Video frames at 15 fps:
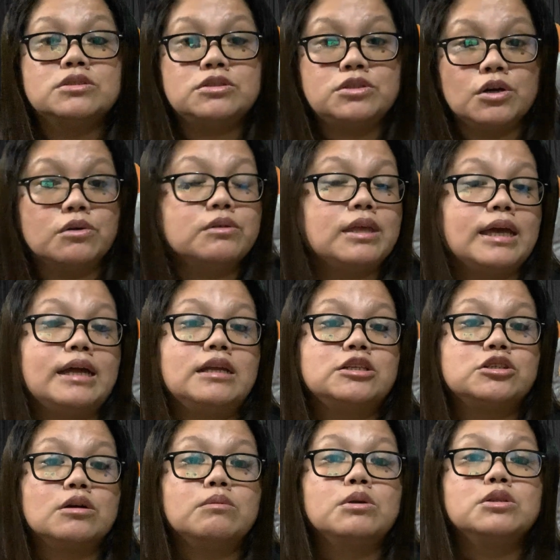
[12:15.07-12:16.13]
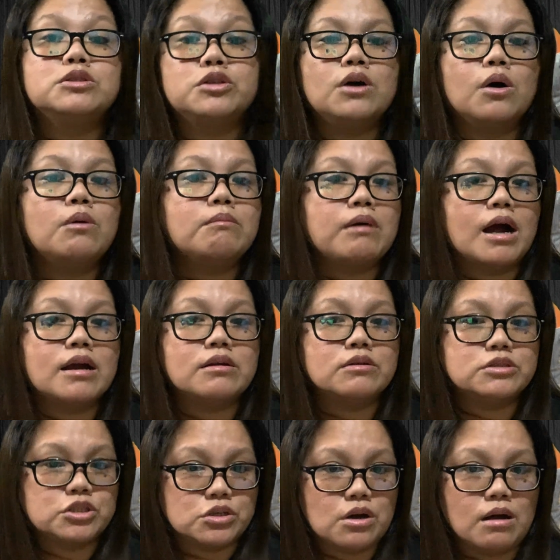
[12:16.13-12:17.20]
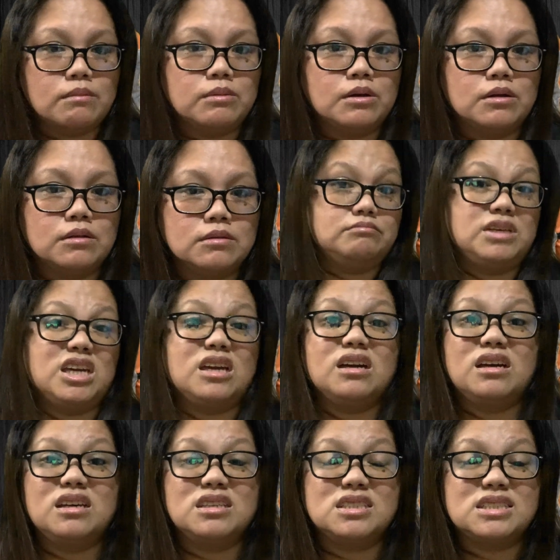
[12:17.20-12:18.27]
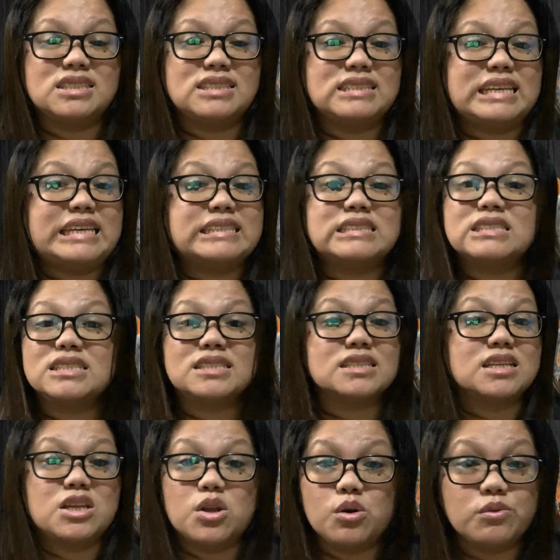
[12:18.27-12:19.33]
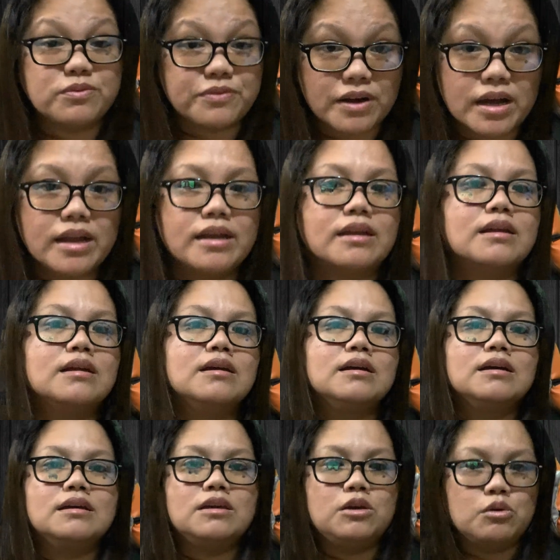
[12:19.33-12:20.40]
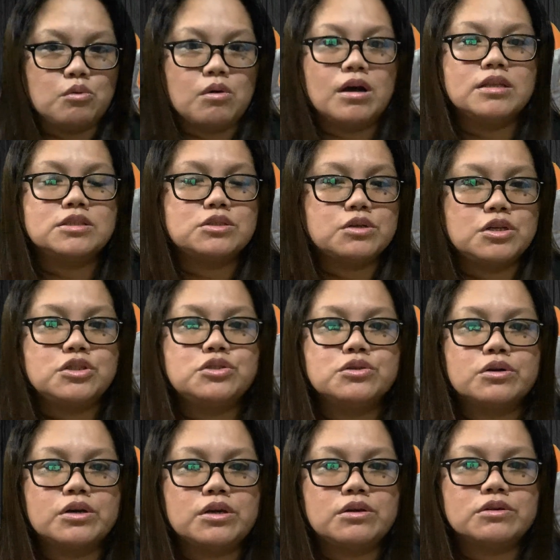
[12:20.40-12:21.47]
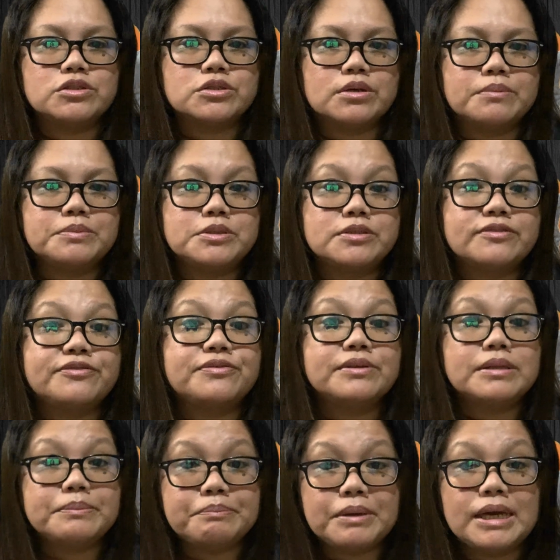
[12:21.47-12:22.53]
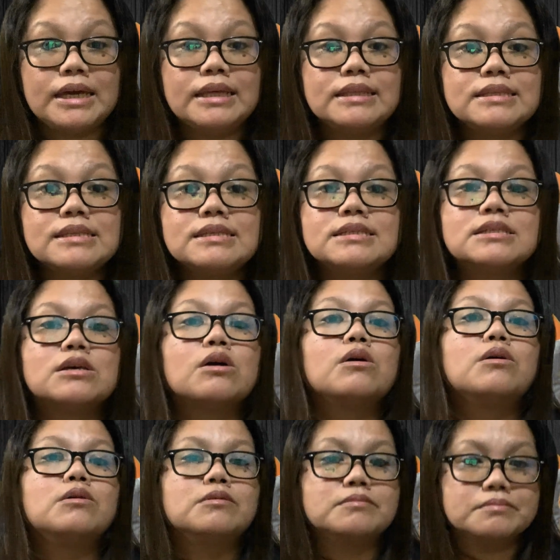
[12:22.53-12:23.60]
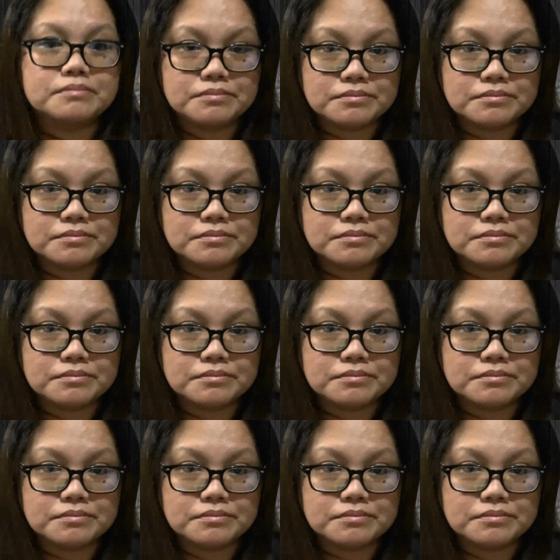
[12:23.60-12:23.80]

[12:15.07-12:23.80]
Don't get in trouble. Don't borrow trouble because it's no fun. You want to enjoy your trip to the Philippines, so